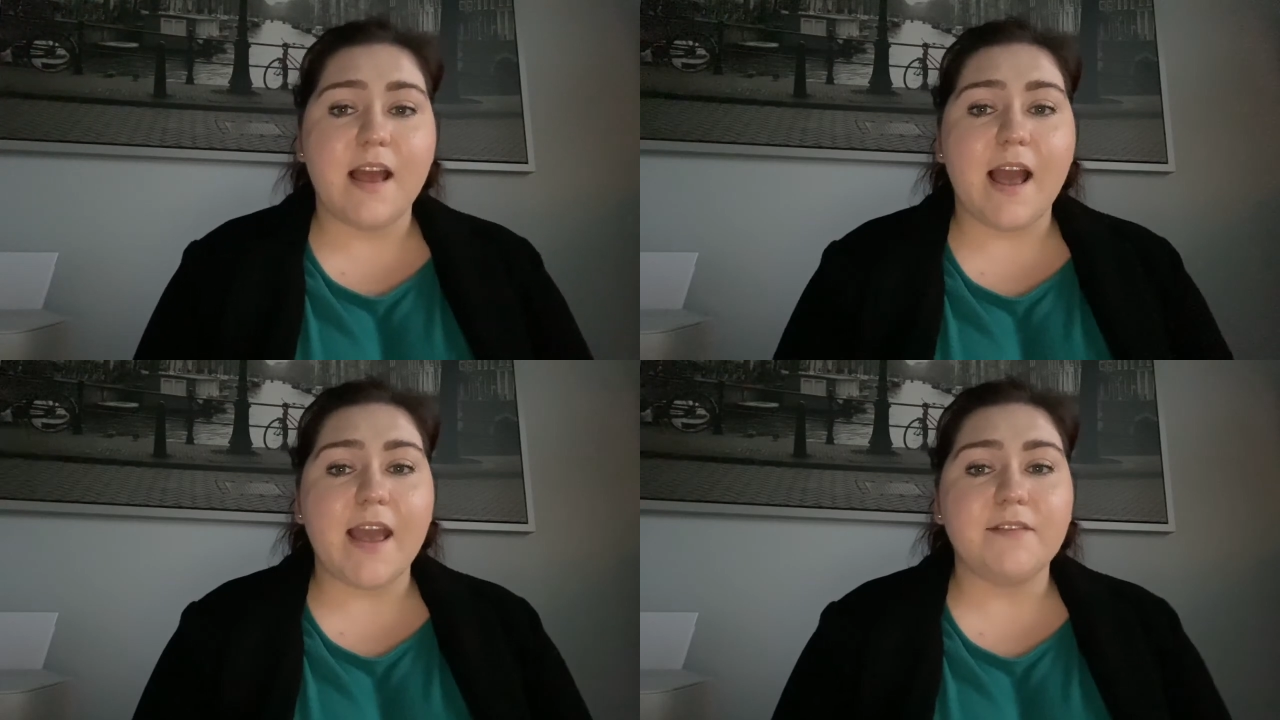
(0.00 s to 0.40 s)

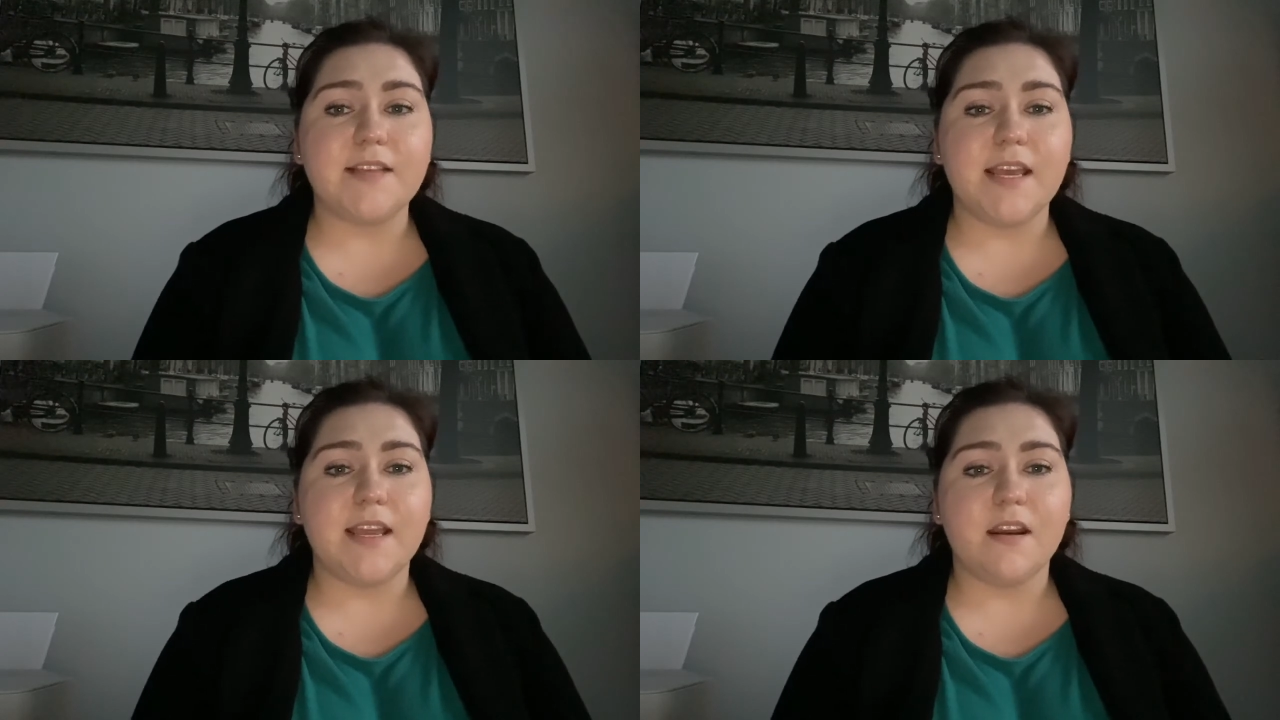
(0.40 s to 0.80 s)
I have
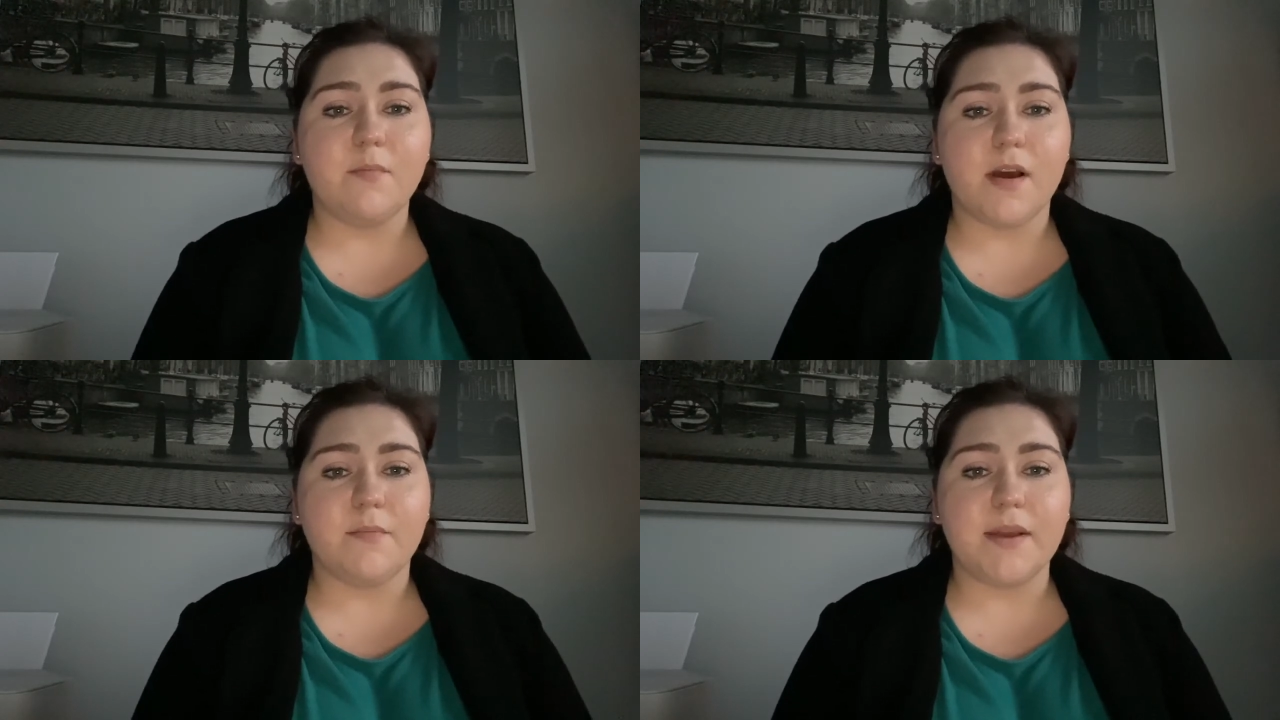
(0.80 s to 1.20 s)
taken it
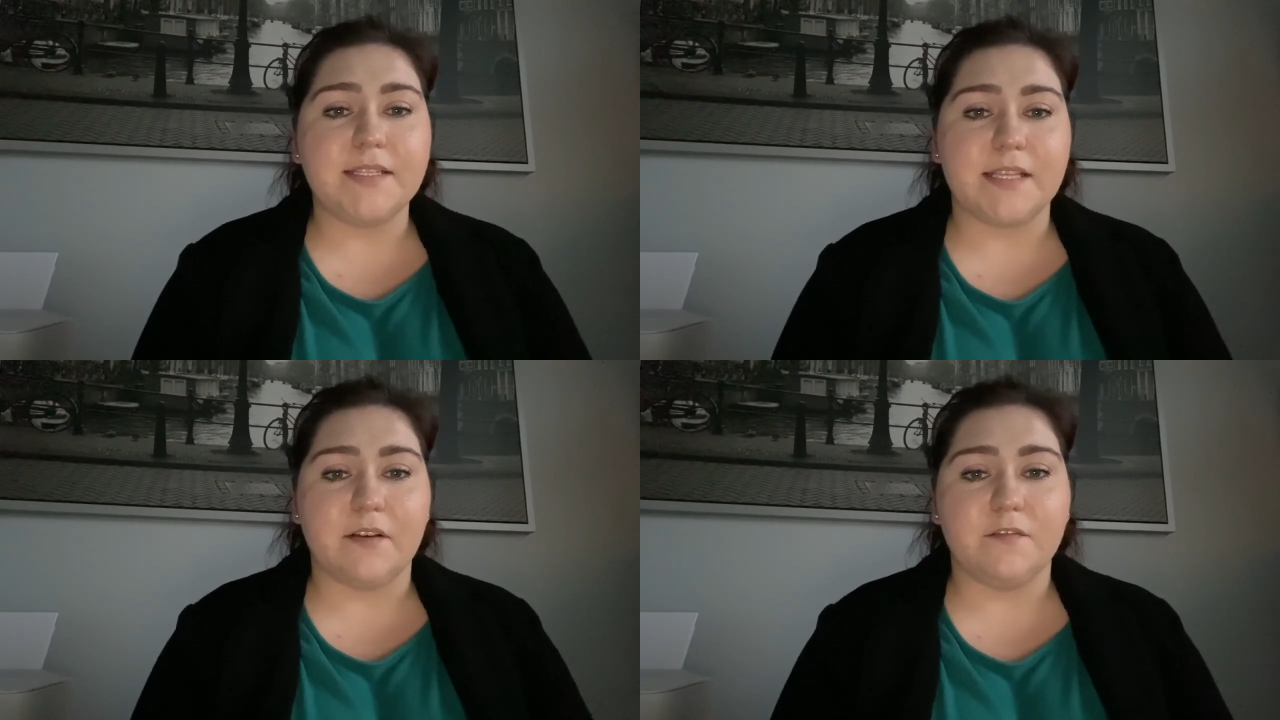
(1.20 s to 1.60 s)
upon
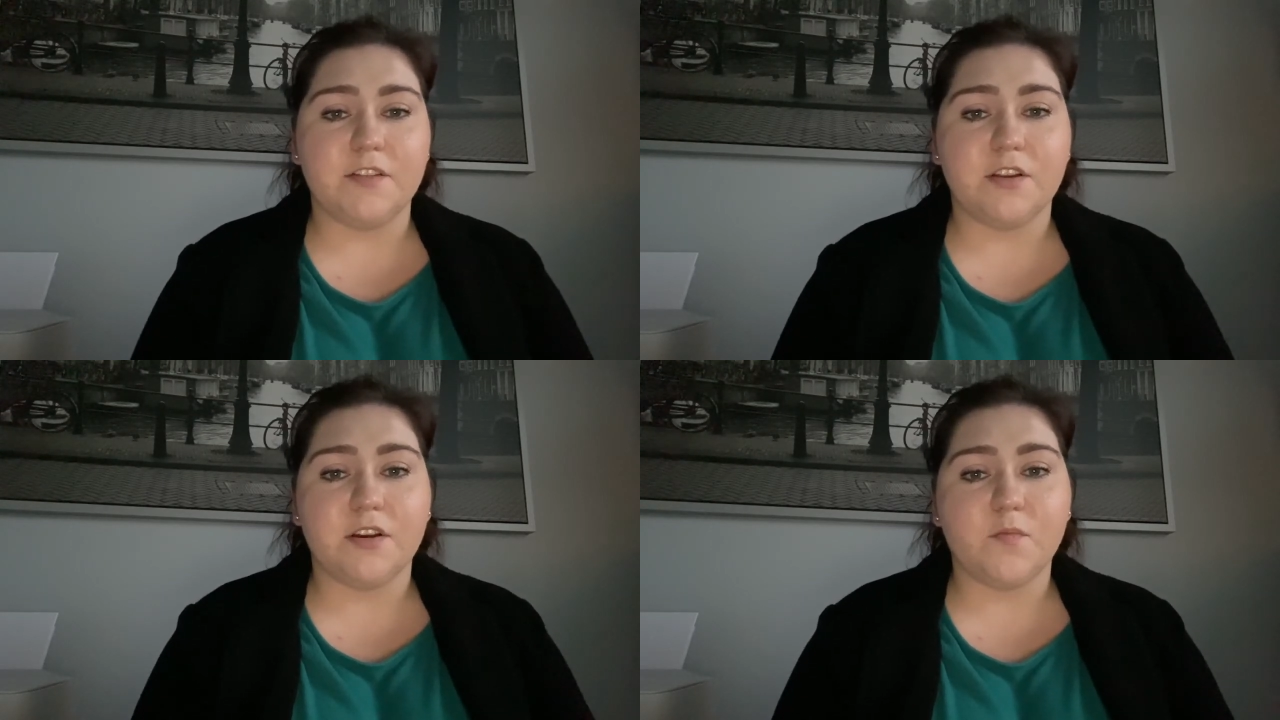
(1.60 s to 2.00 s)
myself
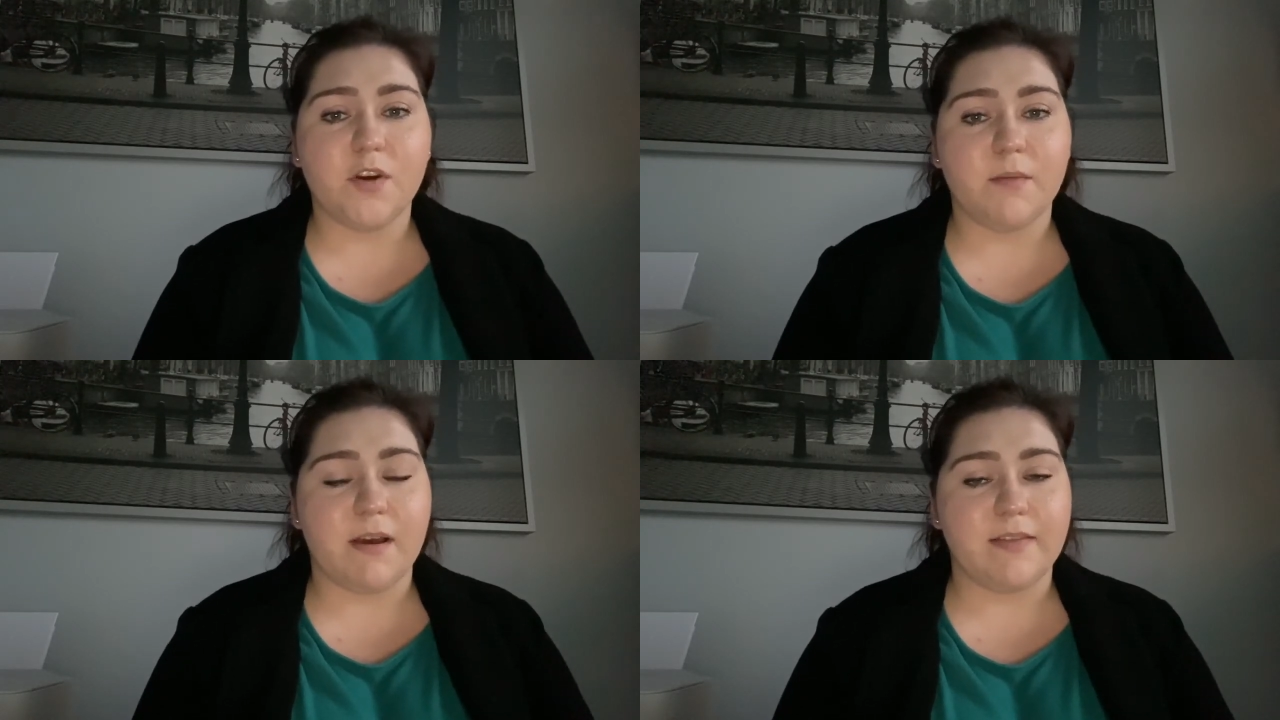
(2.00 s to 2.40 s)
to learn more
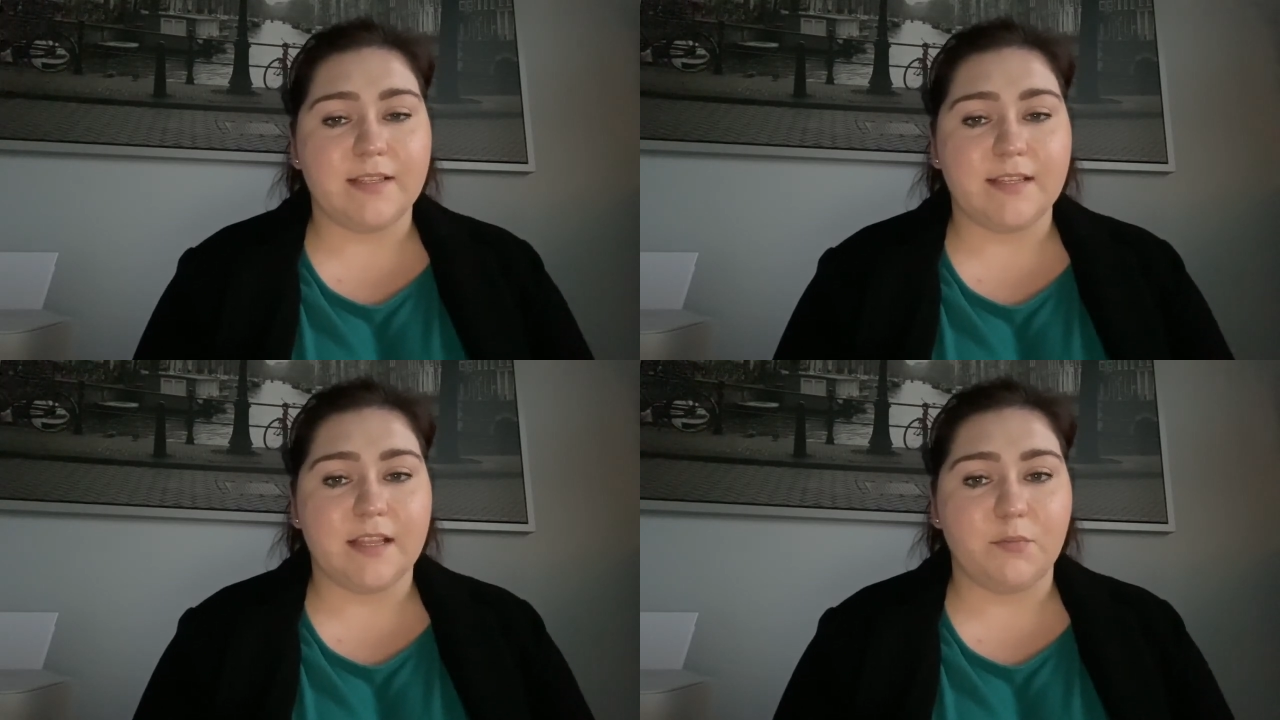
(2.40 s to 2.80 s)
about the
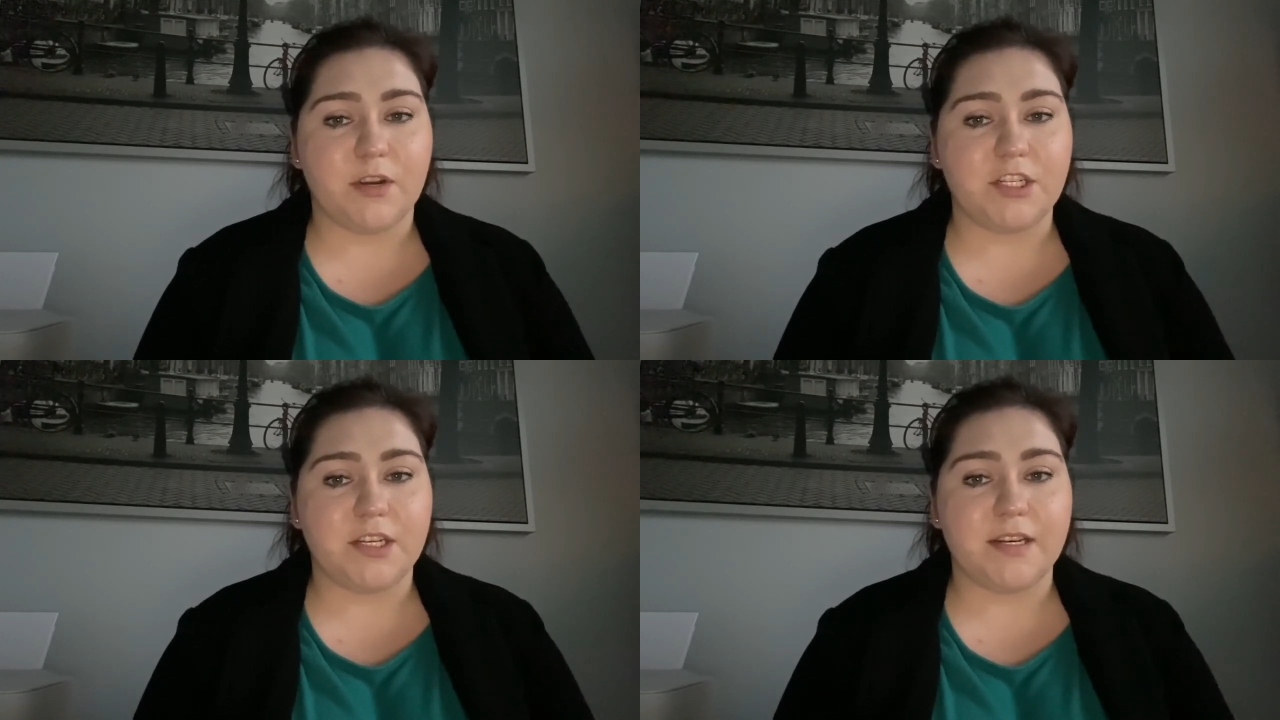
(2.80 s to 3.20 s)

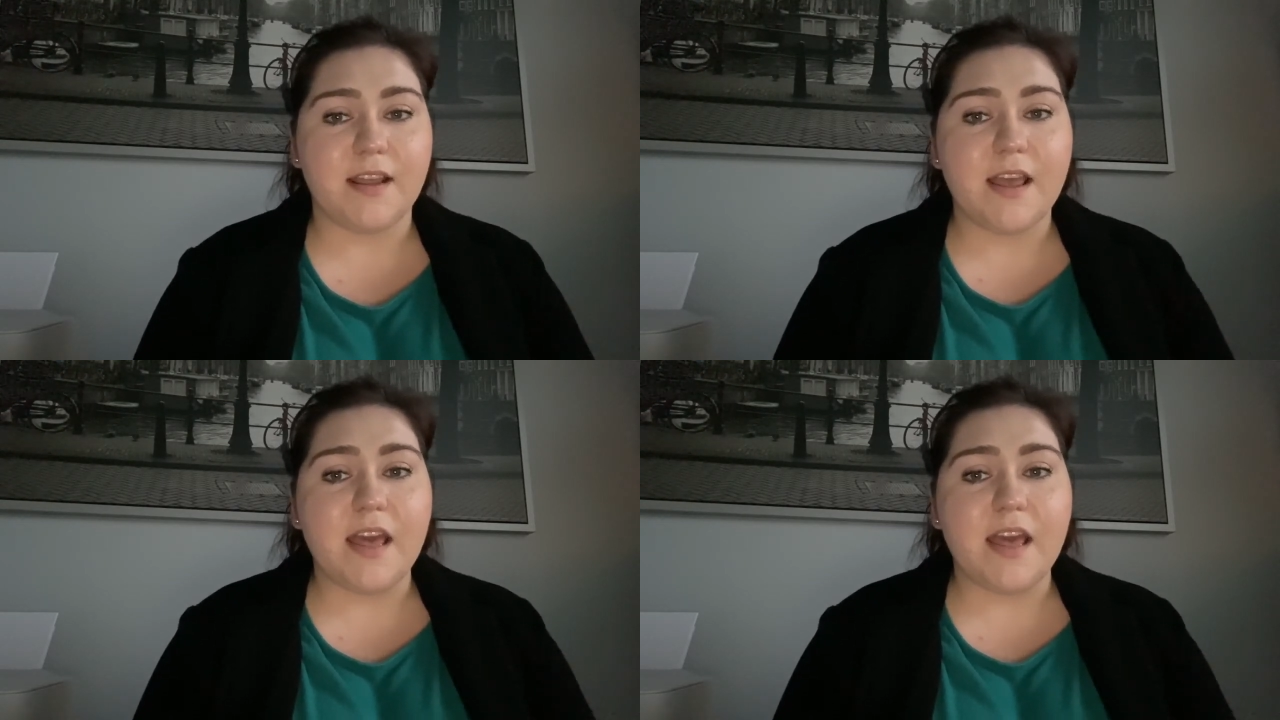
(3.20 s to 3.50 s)
celebration